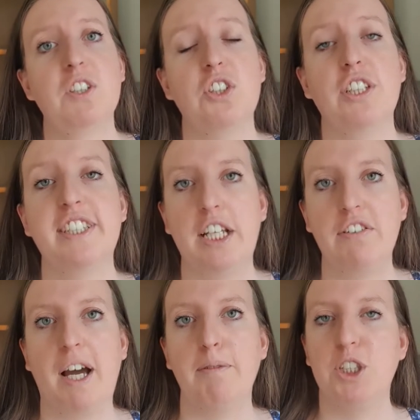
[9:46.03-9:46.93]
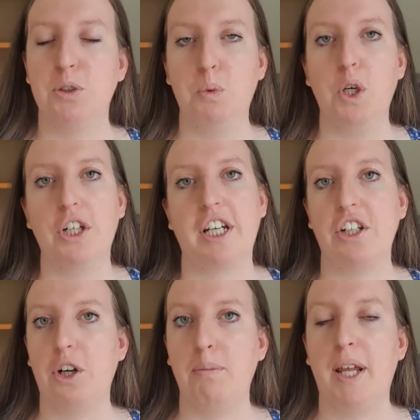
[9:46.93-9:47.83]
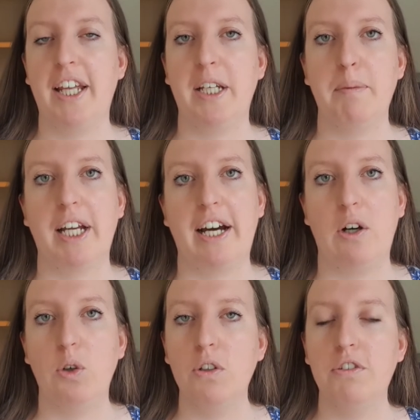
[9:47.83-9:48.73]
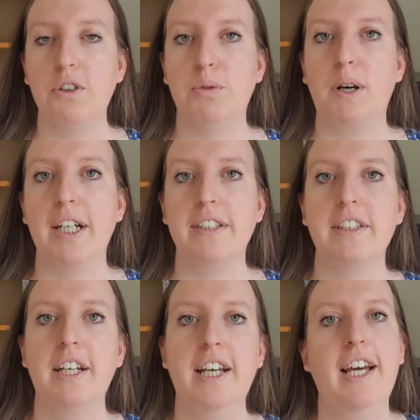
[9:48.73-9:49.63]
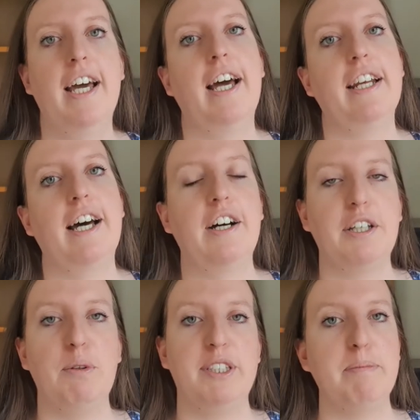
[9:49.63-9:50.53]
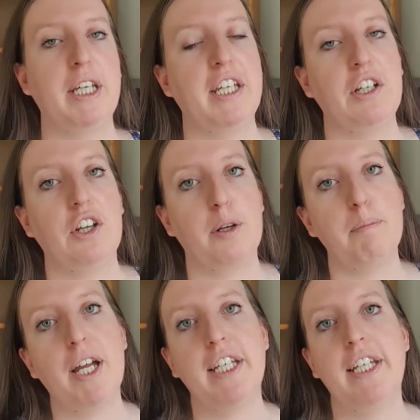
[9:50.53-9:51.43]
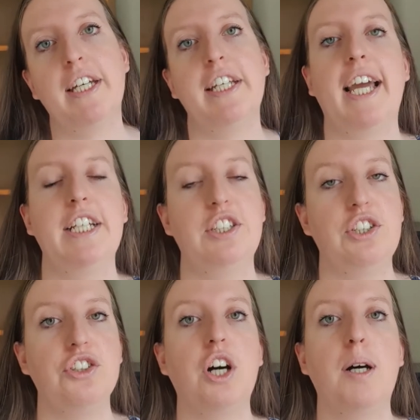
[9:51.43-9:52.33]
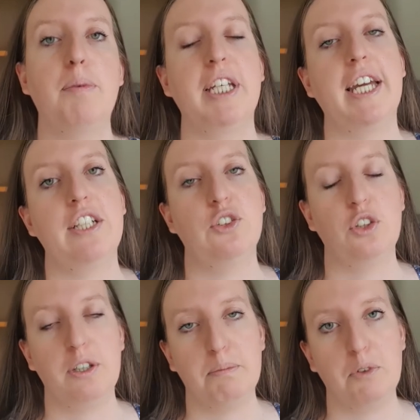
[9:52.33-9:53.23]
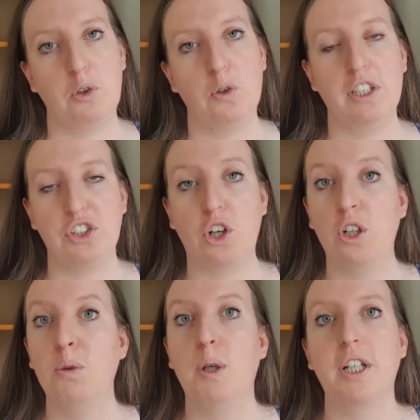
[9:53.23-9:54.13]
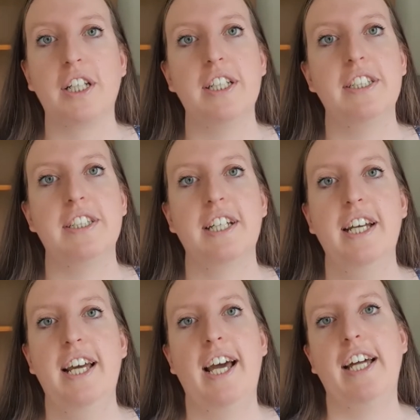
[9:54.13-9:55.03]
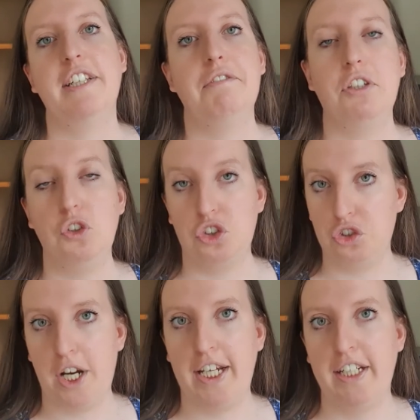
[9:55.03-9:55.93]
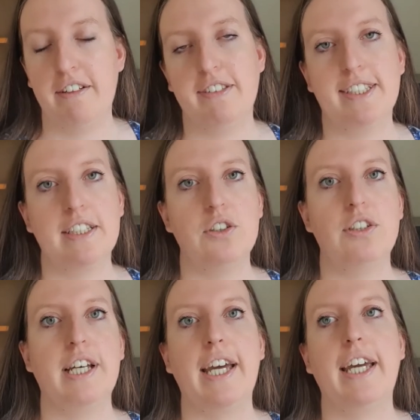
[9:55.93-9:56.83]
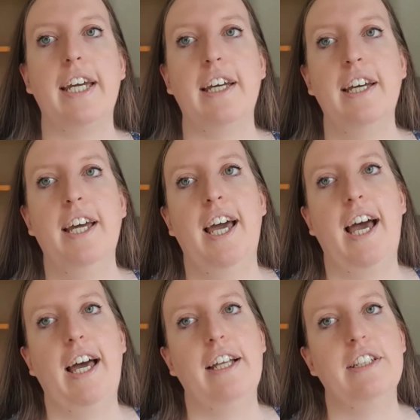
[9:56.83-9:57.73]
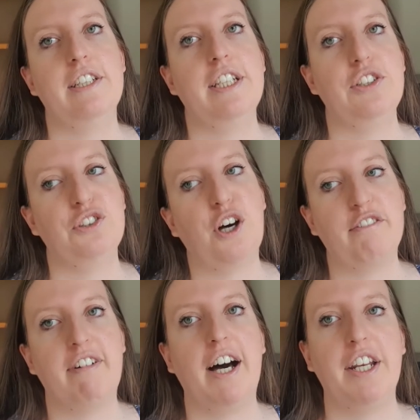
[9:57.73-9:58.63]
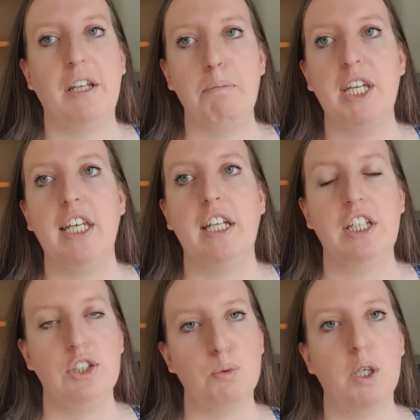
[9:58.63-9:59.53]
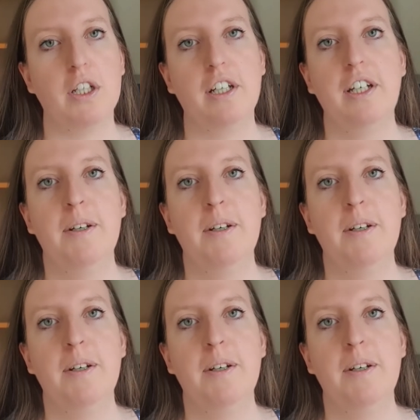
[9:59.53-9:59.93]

So instead of coming to work and complaining about how awful it was, and how he wasn't making a lot of money, and he hates his job, and he hates all his co-workers, and he feels drained every single day, and he's not finding meaning in his work.